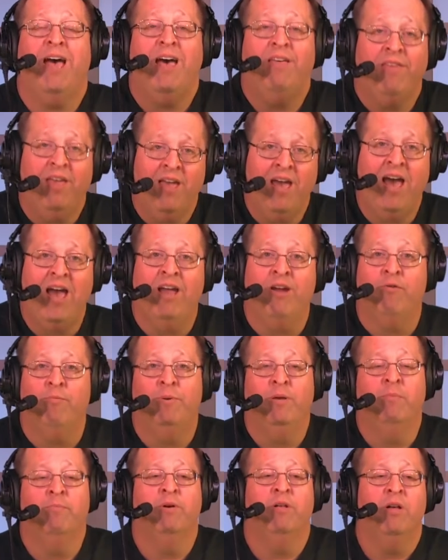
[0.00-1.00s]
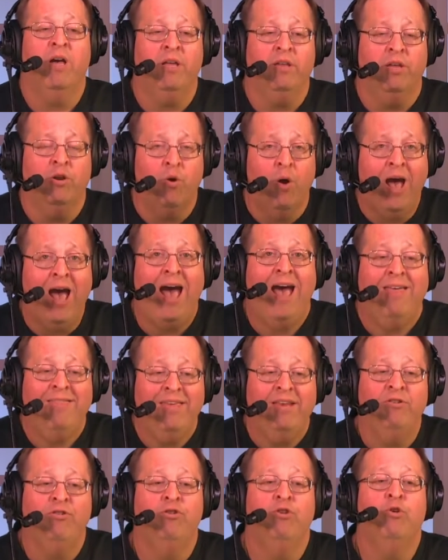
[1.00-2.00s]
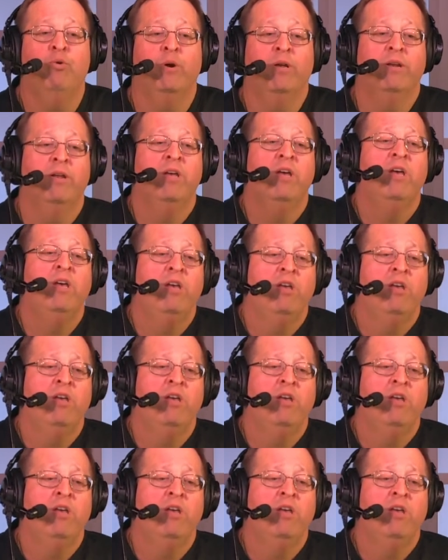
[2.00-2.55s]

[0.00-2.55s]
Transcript: how they hire people, how they do it.